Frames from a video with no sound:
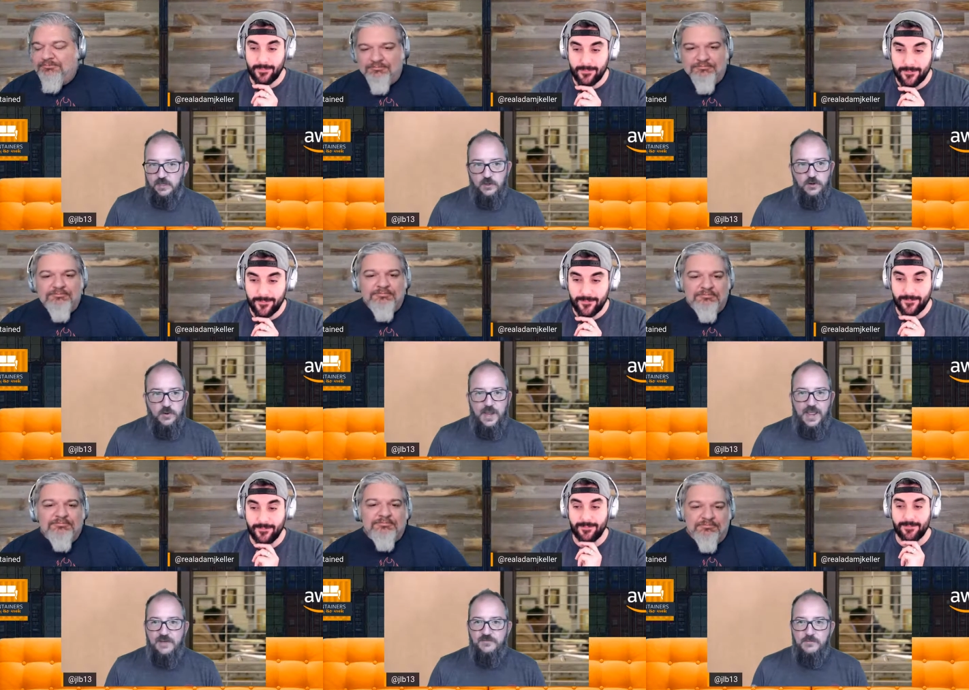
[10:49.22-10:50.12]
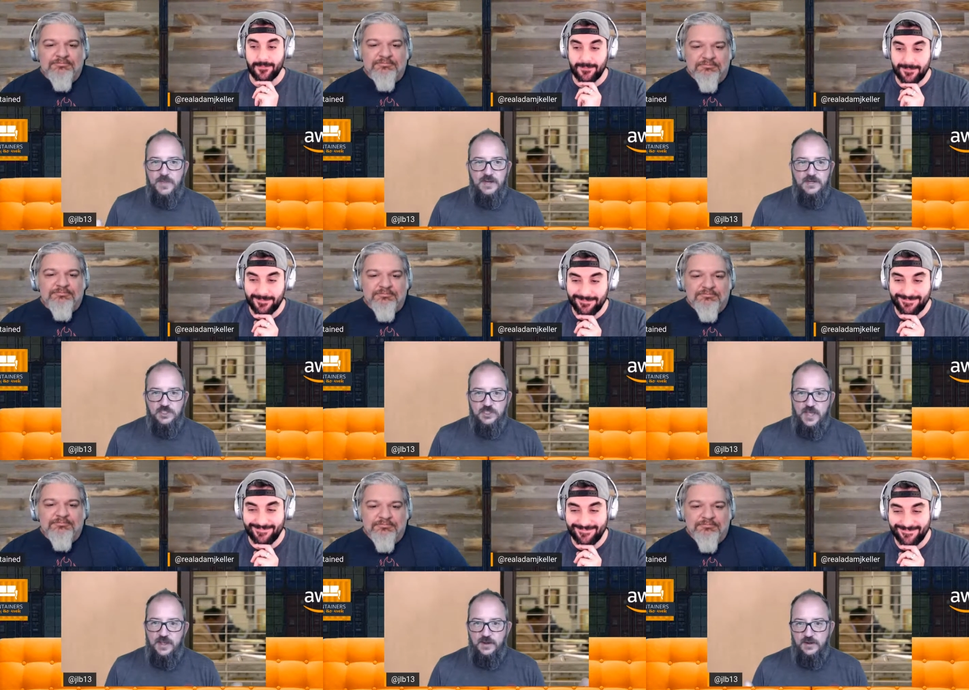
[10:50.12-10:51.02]
Speaker 1: you don't have to manage
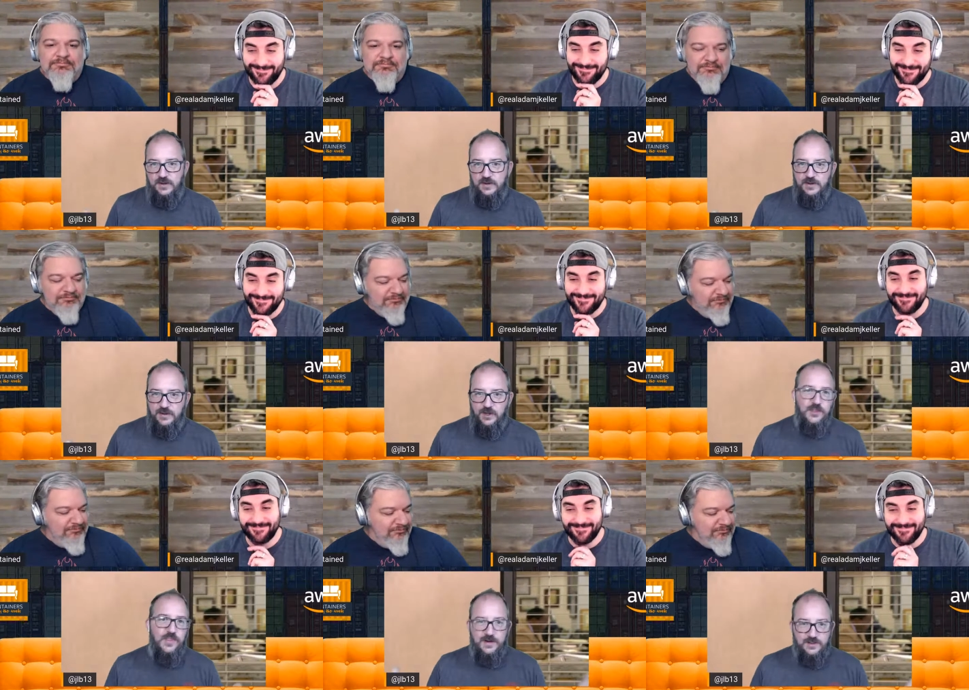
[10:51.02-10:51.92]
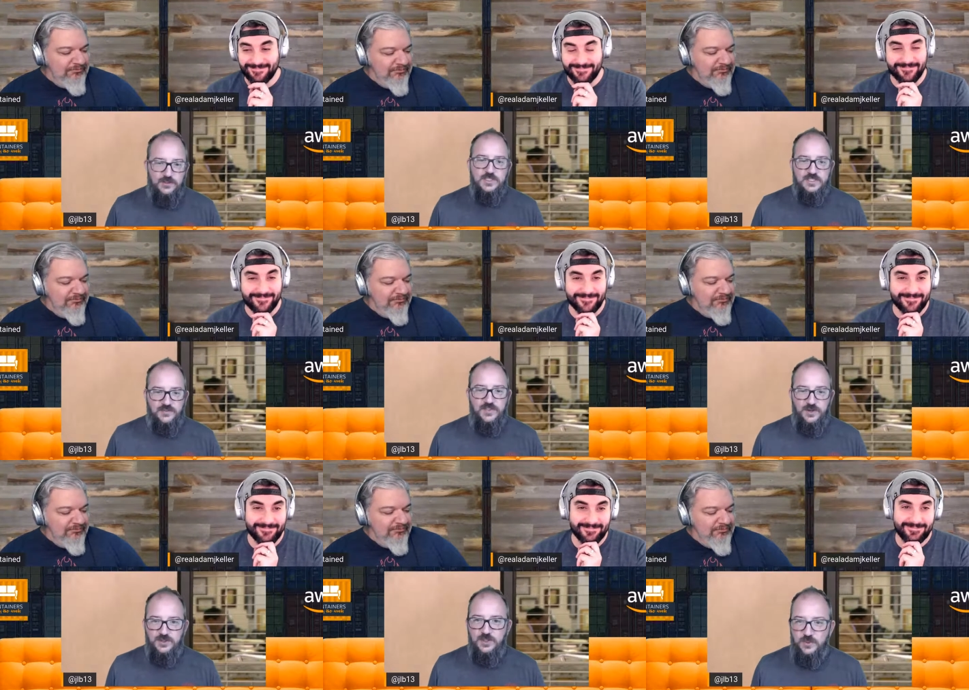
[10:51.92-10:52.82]
that all that other stuff that you're
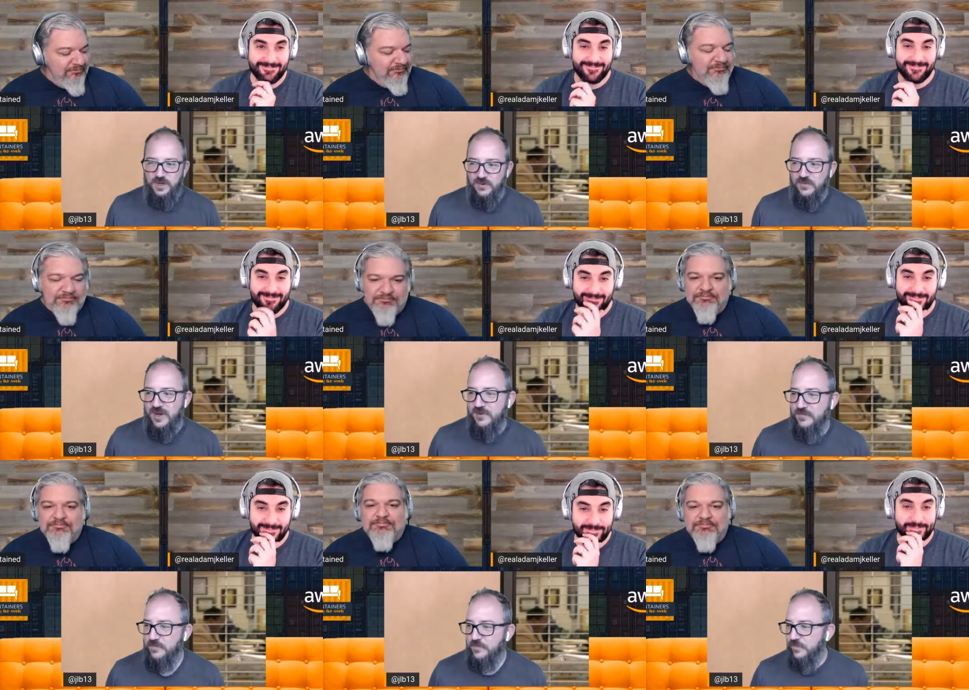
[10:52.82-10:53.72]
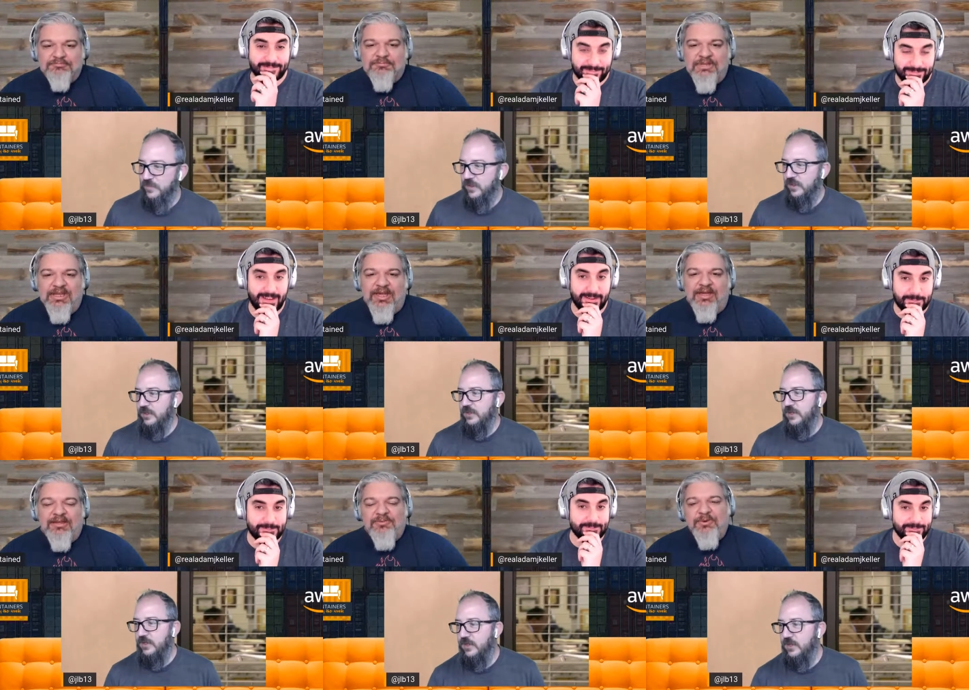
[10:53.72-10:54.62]
doing, right? Yeah.
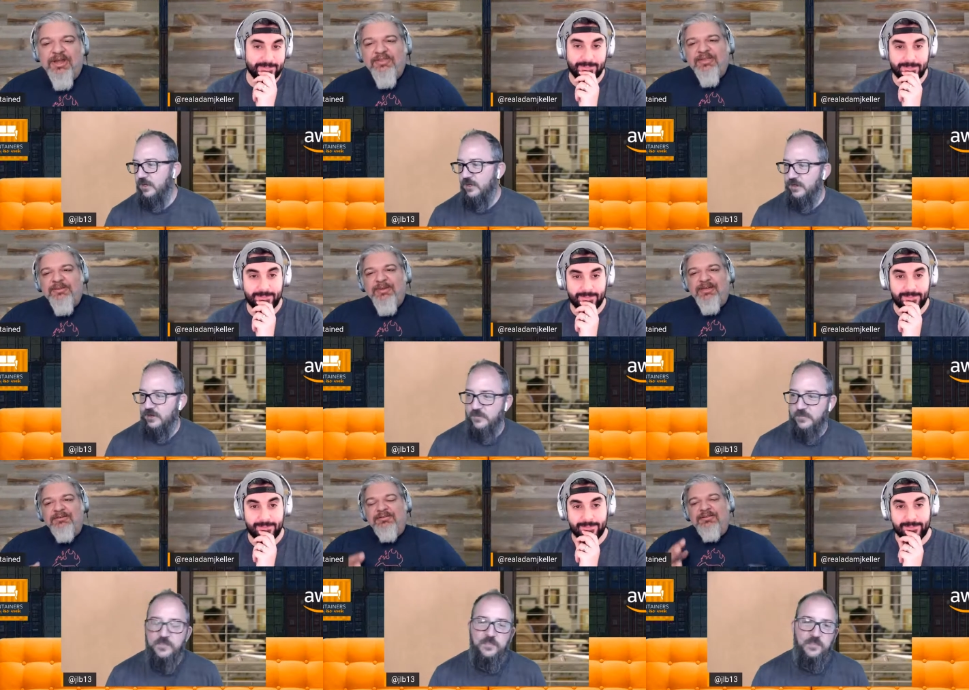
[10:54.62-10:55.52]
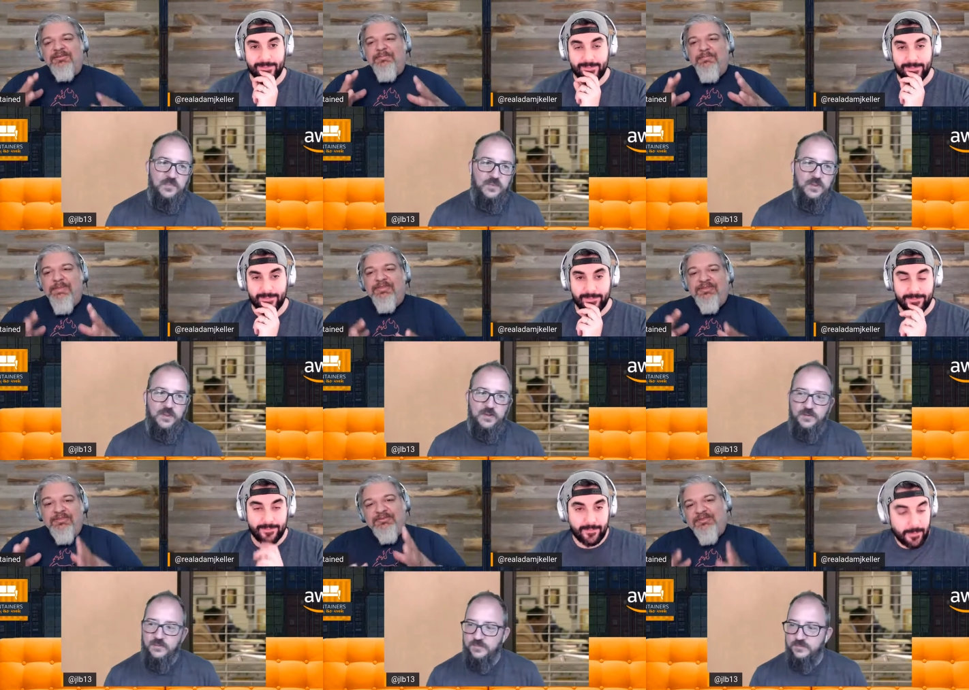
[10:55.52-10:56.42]
Yeah. When I
Speaker 2: think about
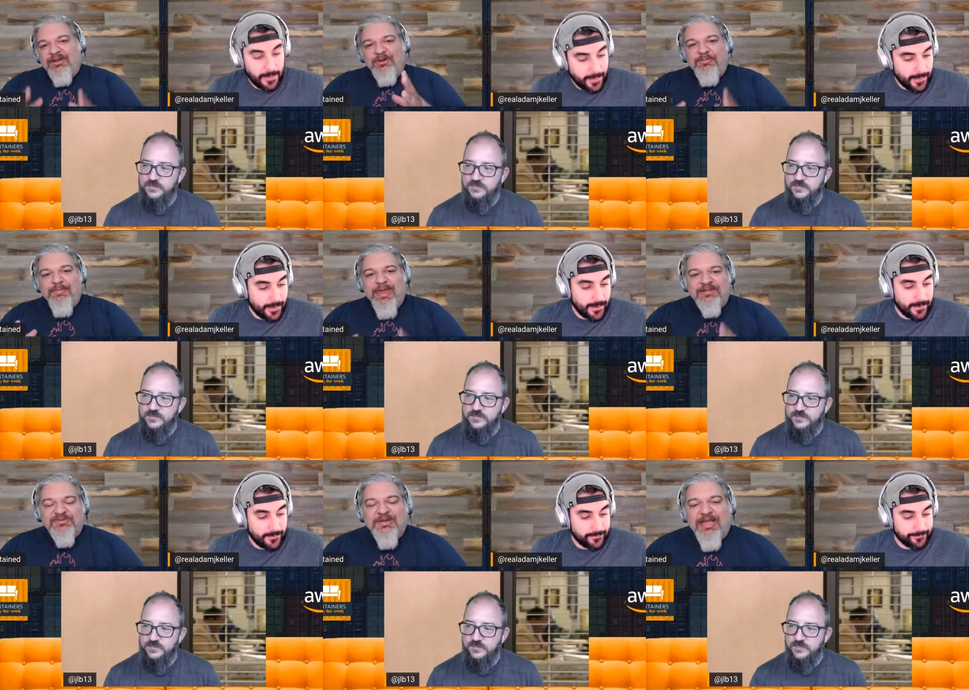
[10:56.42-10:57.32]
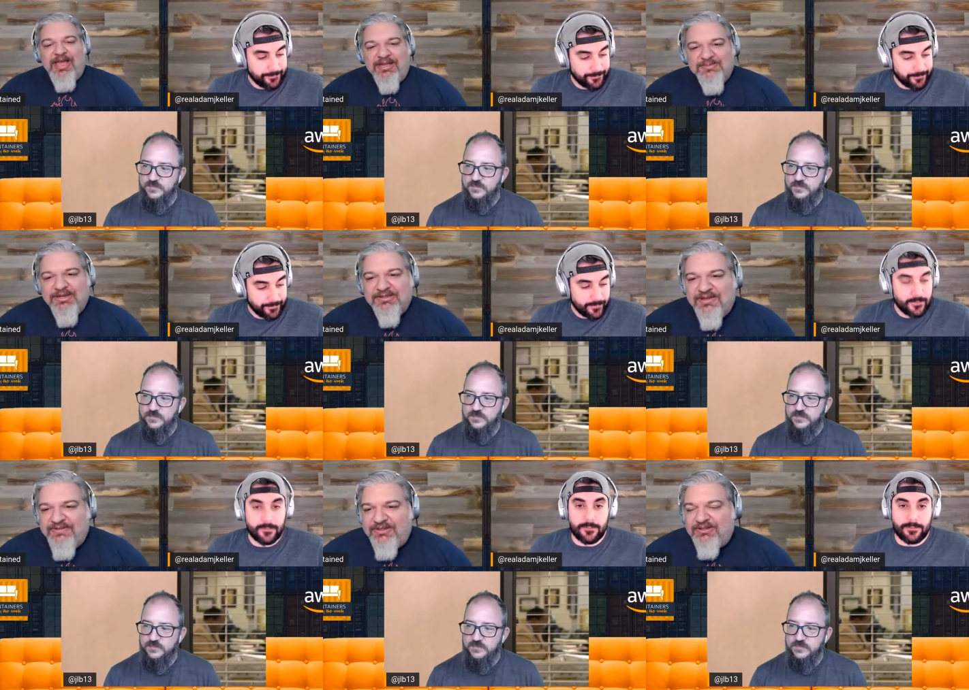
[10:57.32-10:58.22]
that whole management aspect
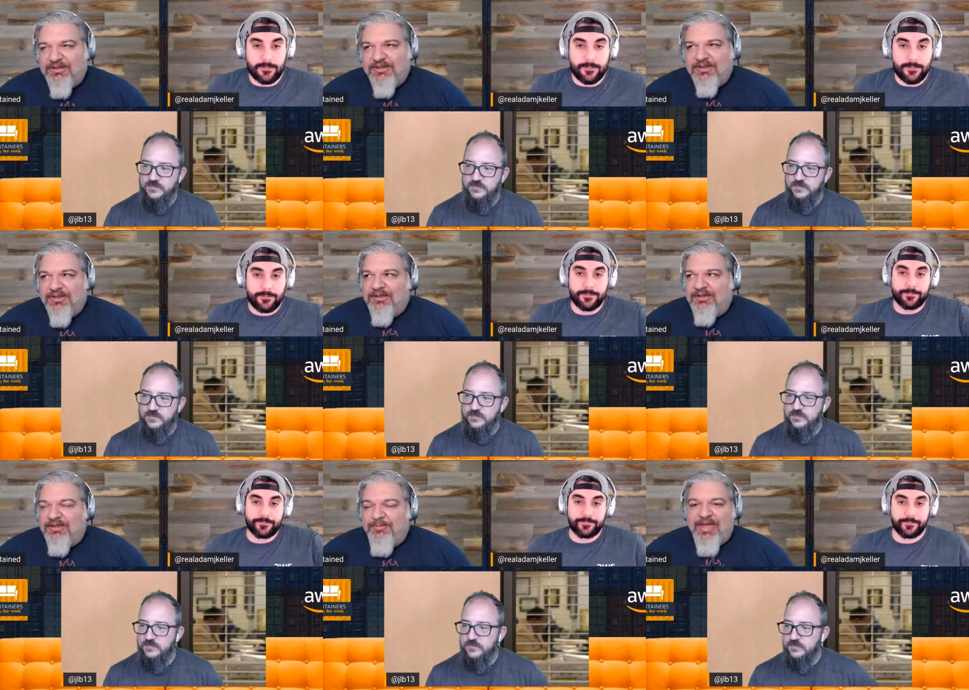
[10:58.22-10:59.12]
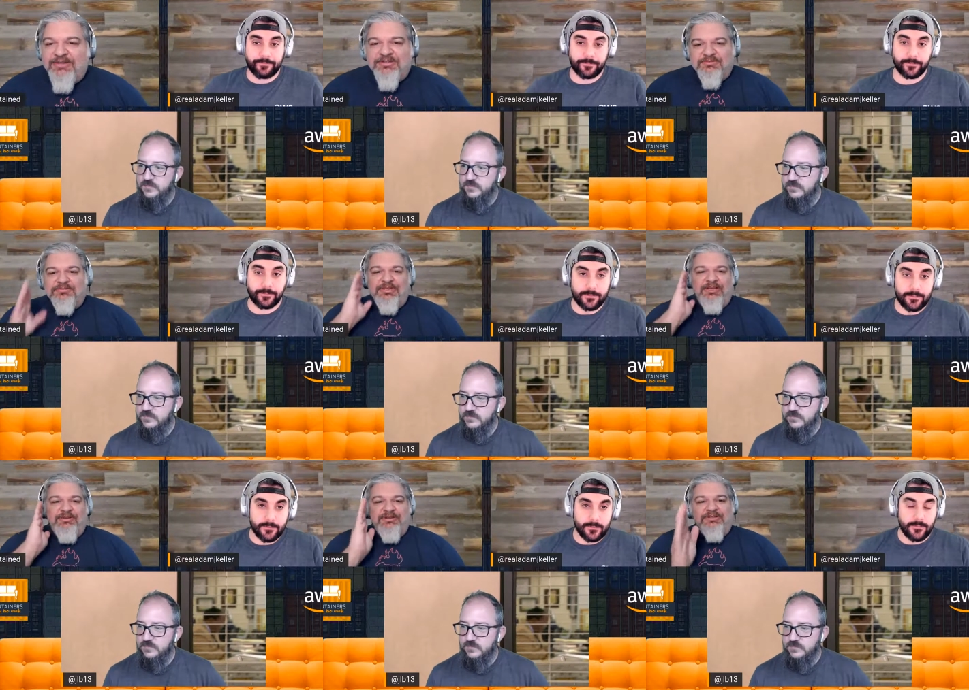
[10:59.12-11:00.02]
of it, imagine, you
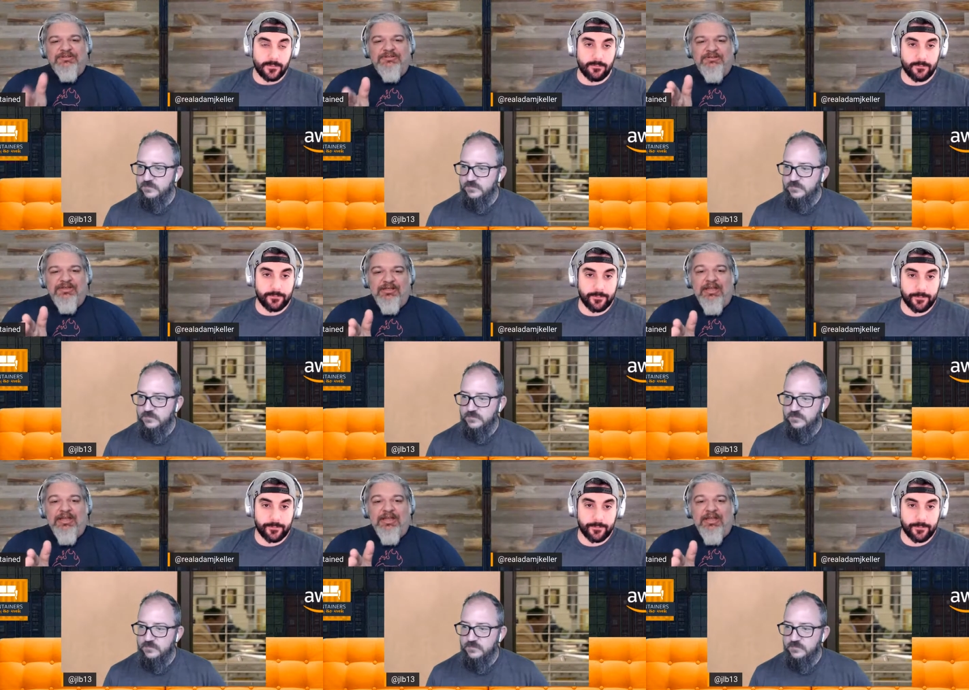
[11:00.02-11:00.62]
know, there's a, a